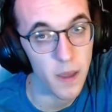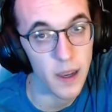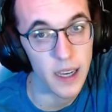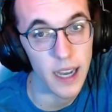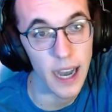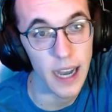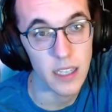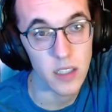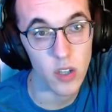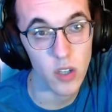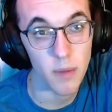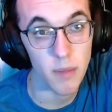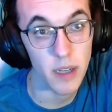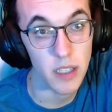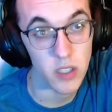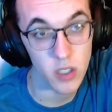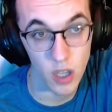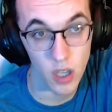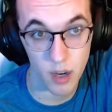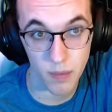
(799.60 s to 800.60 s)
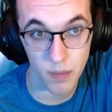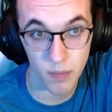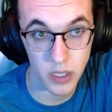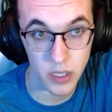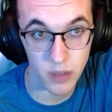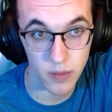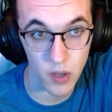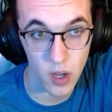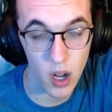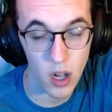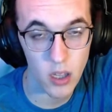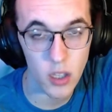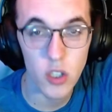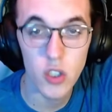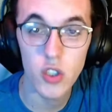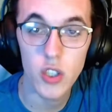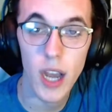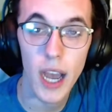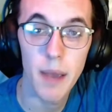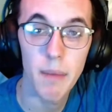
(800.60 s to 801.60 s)
I started my sophomore year of
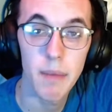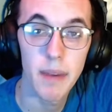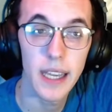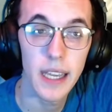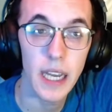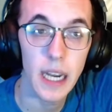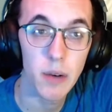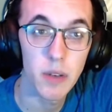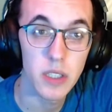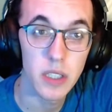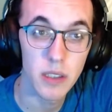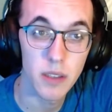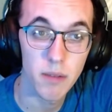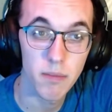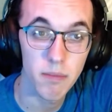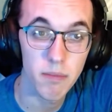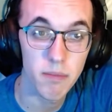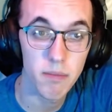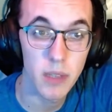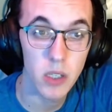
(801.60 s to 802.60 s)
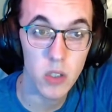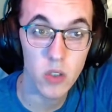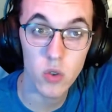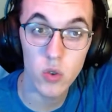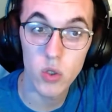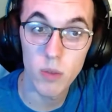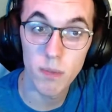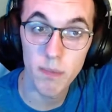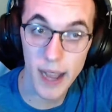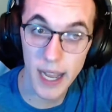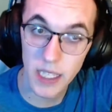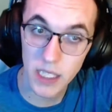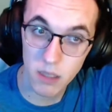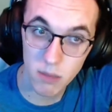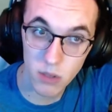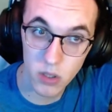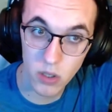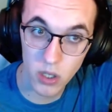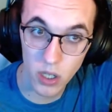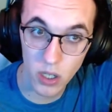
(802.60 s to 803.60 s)
college. I was a middle school
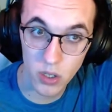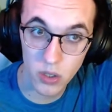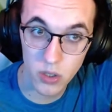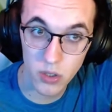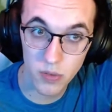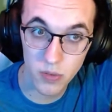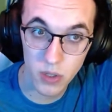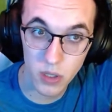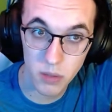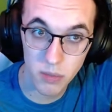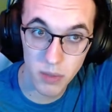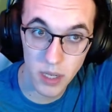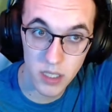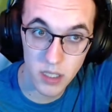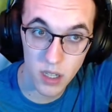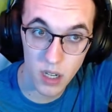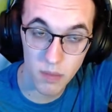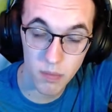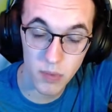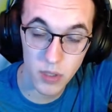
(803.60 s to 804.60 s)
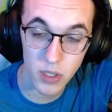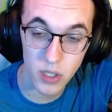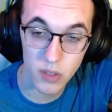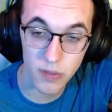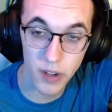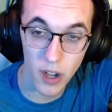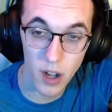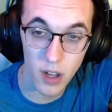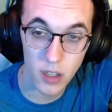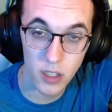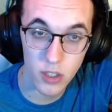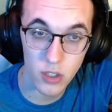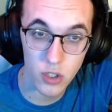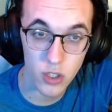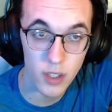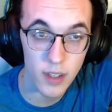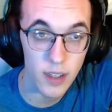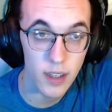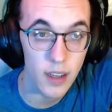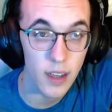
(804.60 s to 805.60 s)
basketball coach for my sophomore year of college.
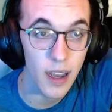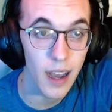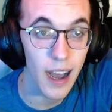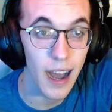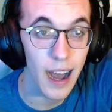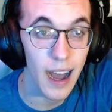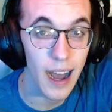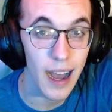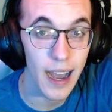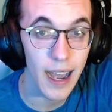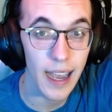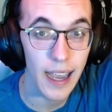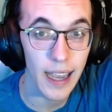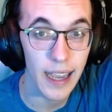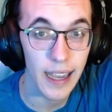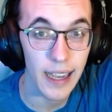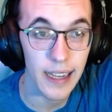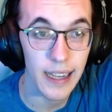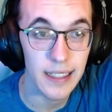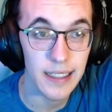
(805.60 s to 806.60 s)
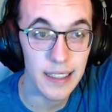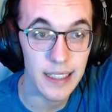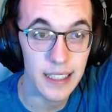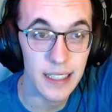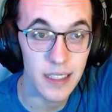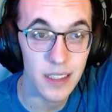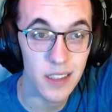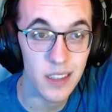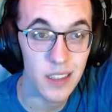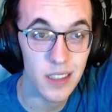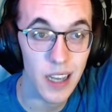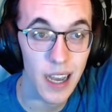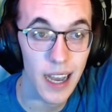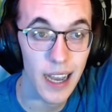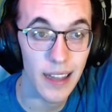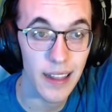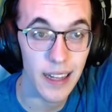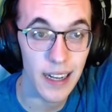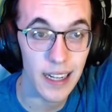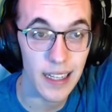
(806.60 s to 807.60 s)
And
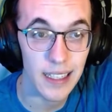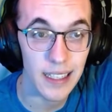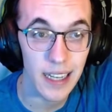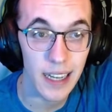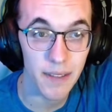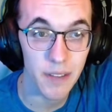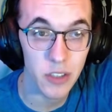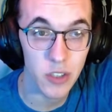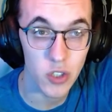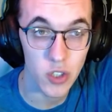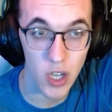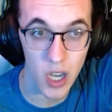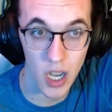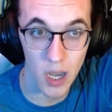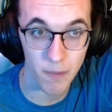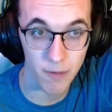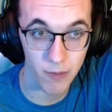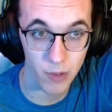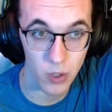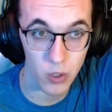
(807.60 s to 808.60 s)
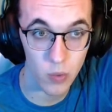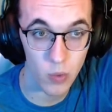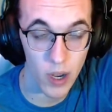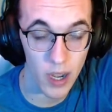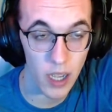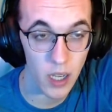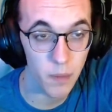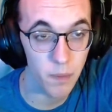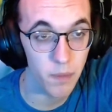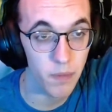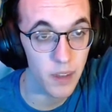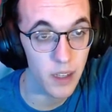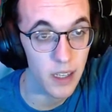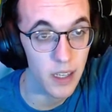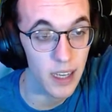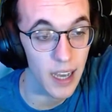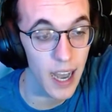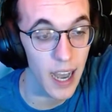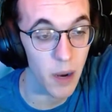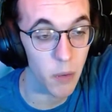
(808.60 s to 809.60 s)
then I didn't have a job for a while.
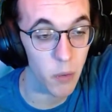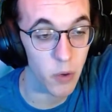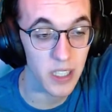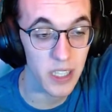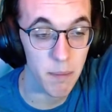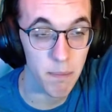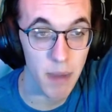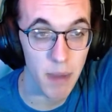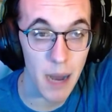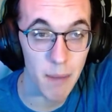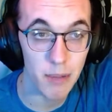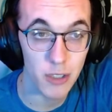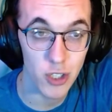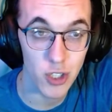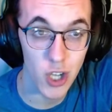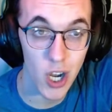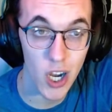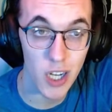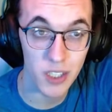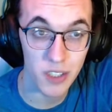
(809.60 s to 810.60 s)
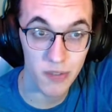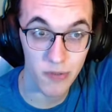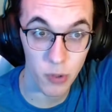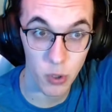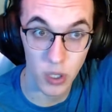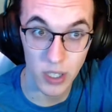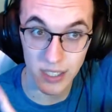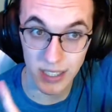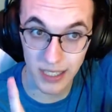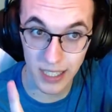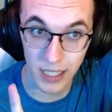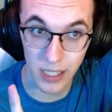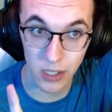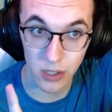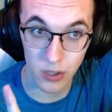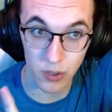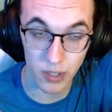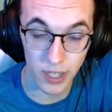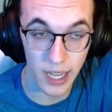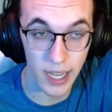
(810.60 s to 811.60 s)
I worked at Papa John's for a
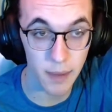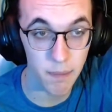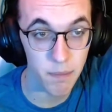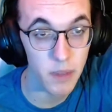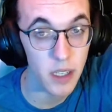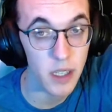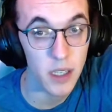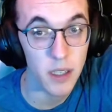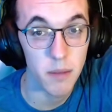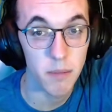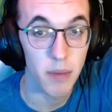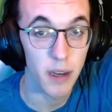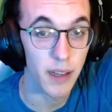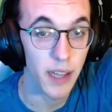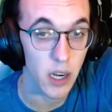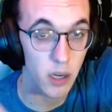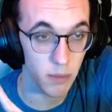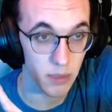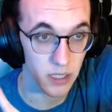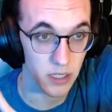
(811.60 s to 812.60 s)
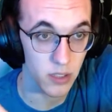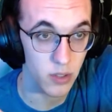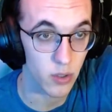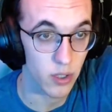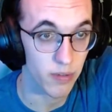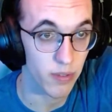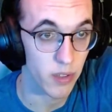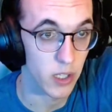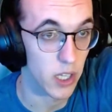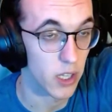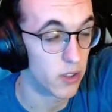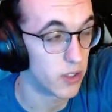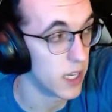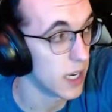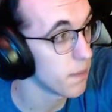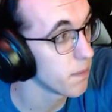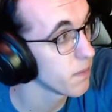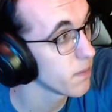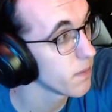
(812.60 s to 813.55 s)
singular day, but that'll be a story for another time.